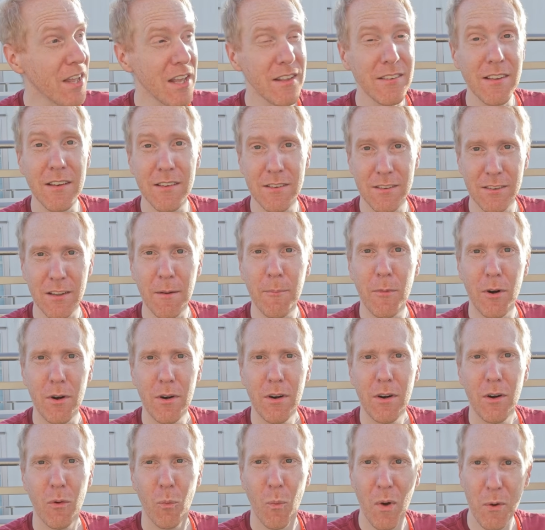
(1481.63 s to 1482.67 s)
days in
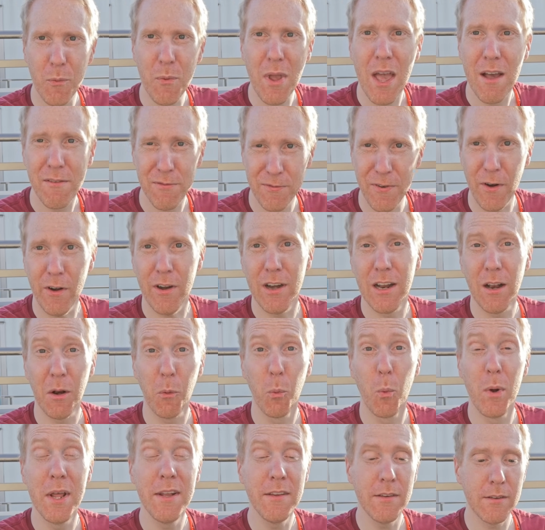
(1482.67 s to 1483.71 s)
summer, when we have very
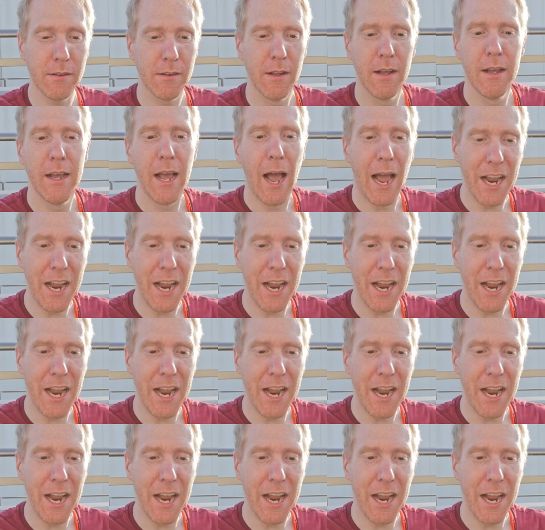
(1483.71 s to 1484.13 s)
little wind,